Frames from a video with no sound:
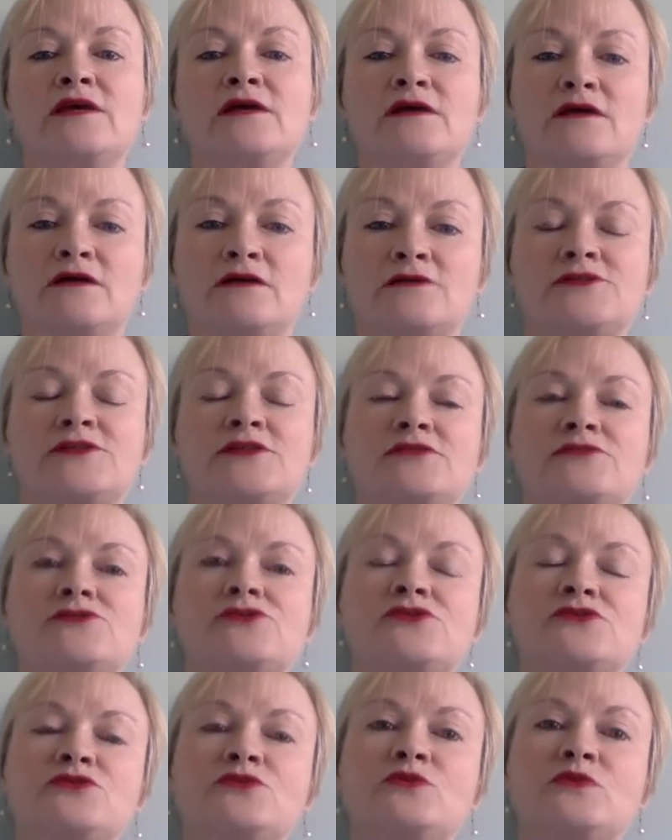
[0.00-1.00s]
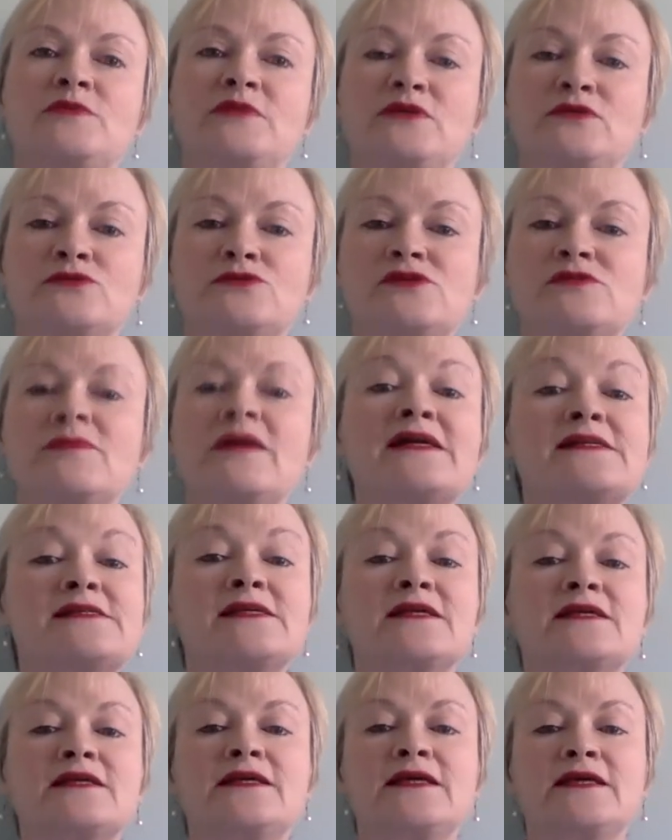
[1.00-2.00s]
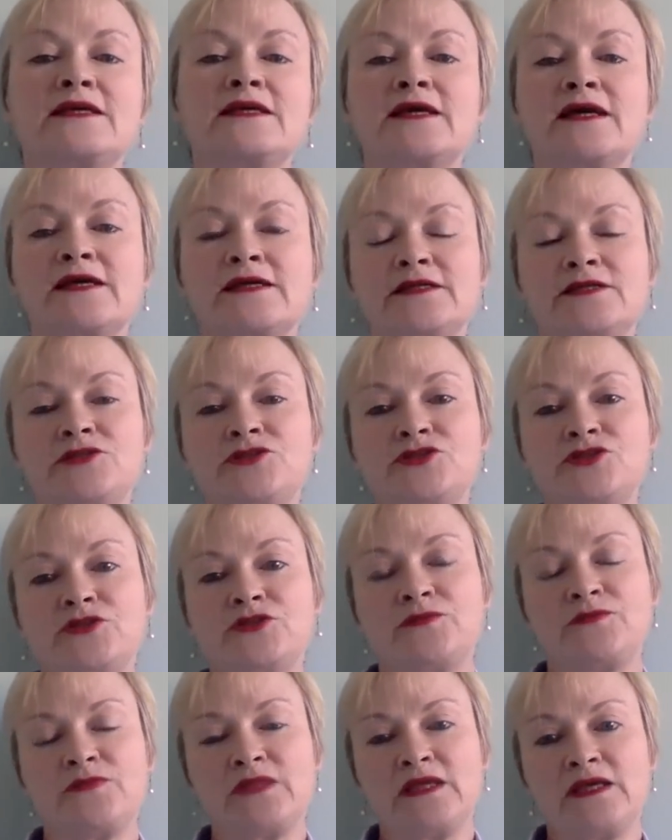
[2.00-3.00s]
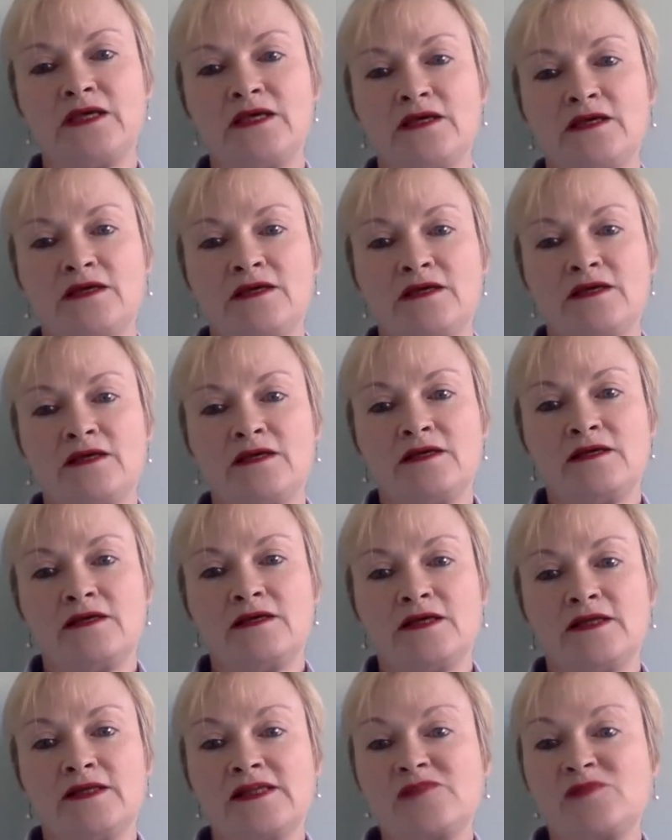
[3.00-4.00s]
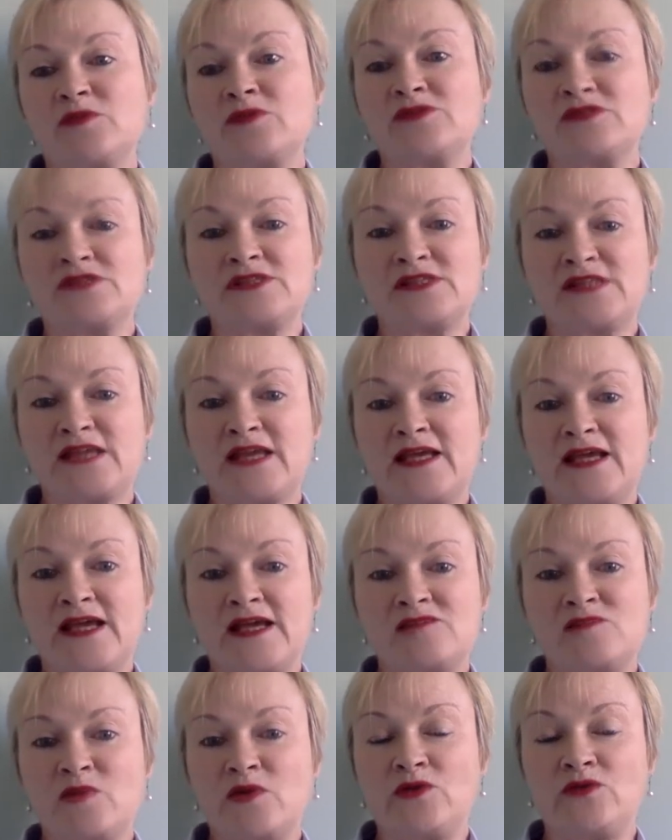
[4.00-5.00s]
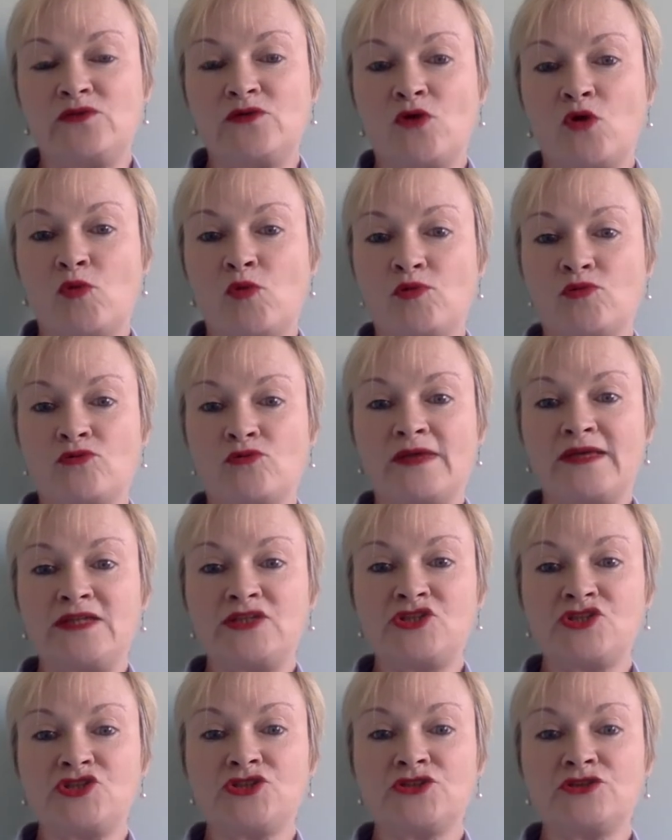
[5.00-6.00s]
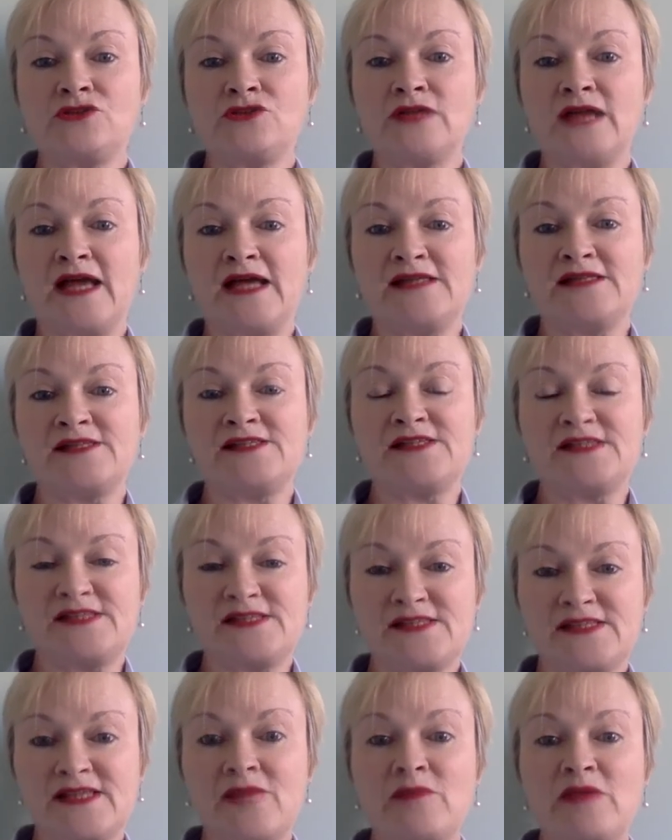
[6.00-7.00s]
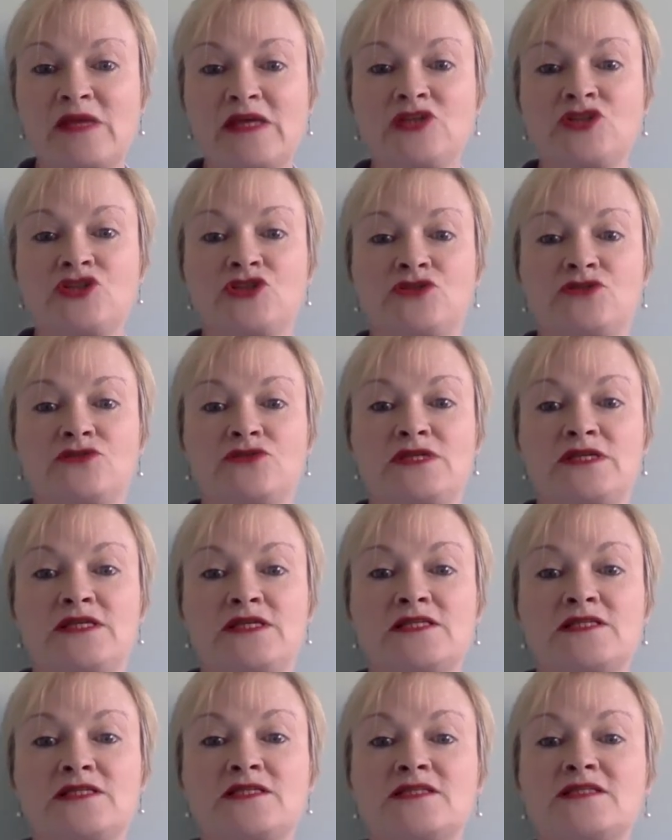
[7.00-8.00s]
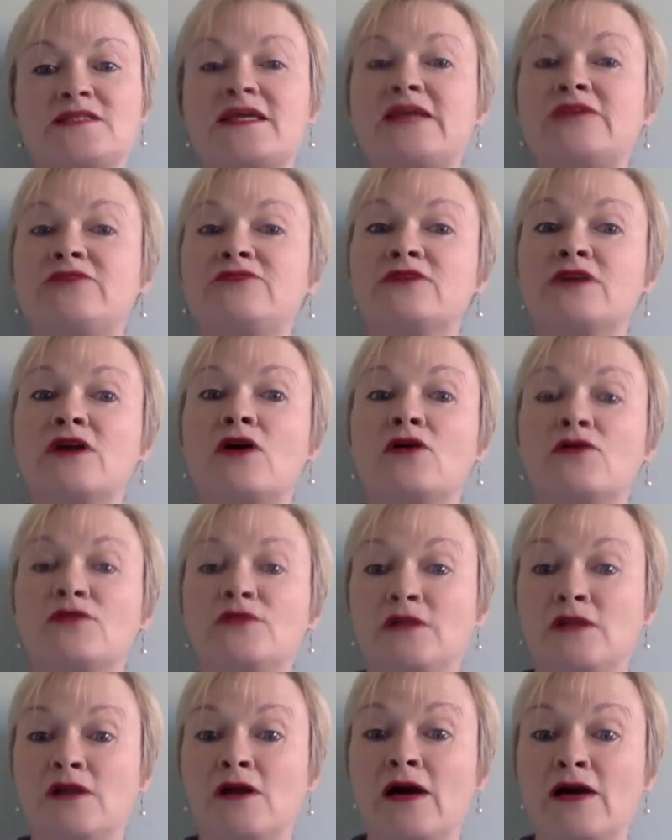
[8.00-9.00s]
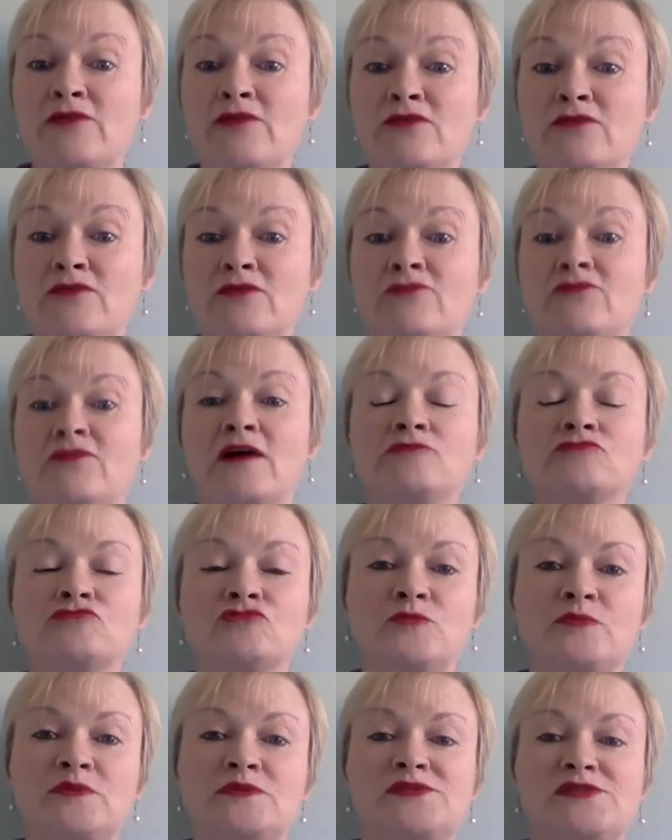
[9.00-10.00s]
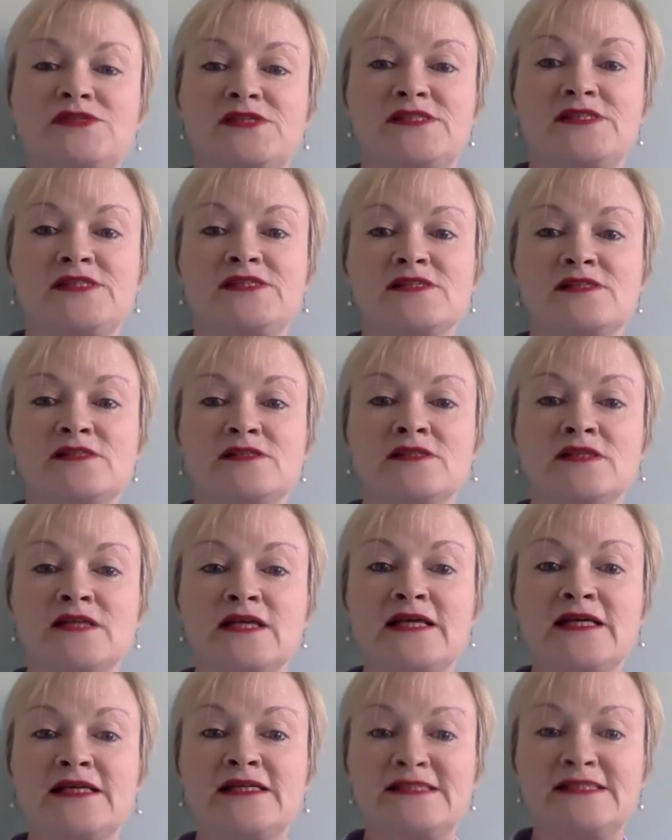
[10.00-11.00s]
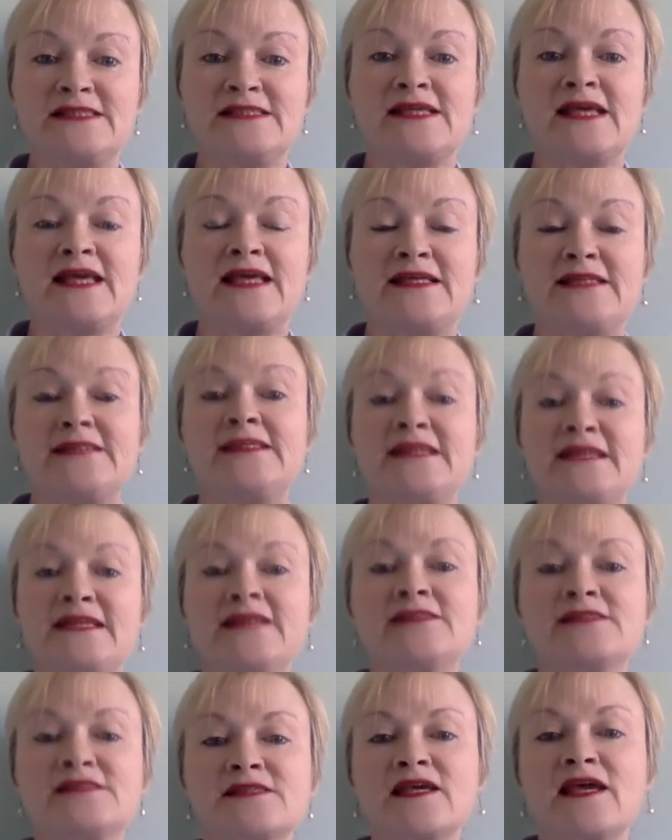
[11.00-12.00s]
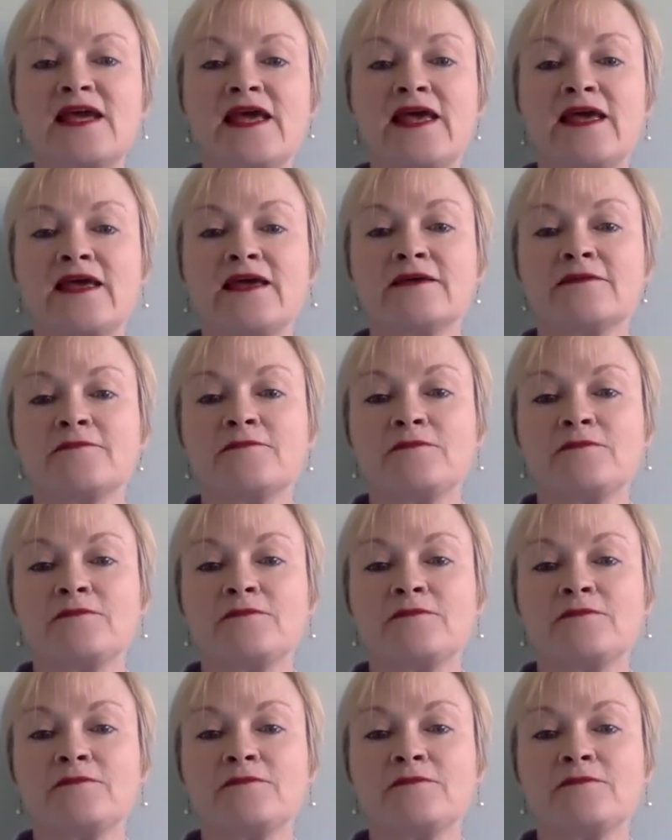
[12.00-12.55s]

Article 2 will be automatically engaged. And that's because the state has both operational and systemic duties to safeguard the life of a vulnerable citizen detained in its care.